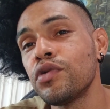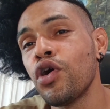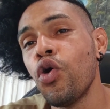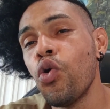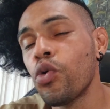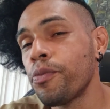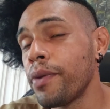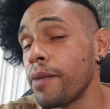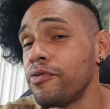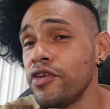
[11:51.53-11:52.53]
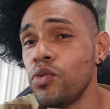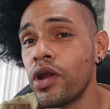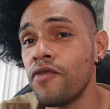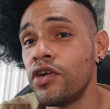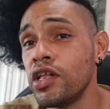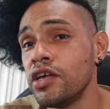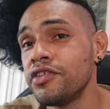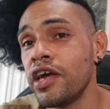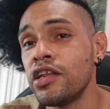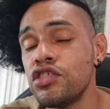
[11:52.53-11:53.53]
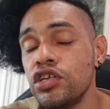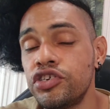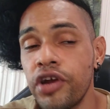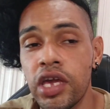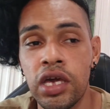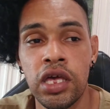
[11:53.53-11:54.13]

Coke, Pepsi, whatever it is, energy drink.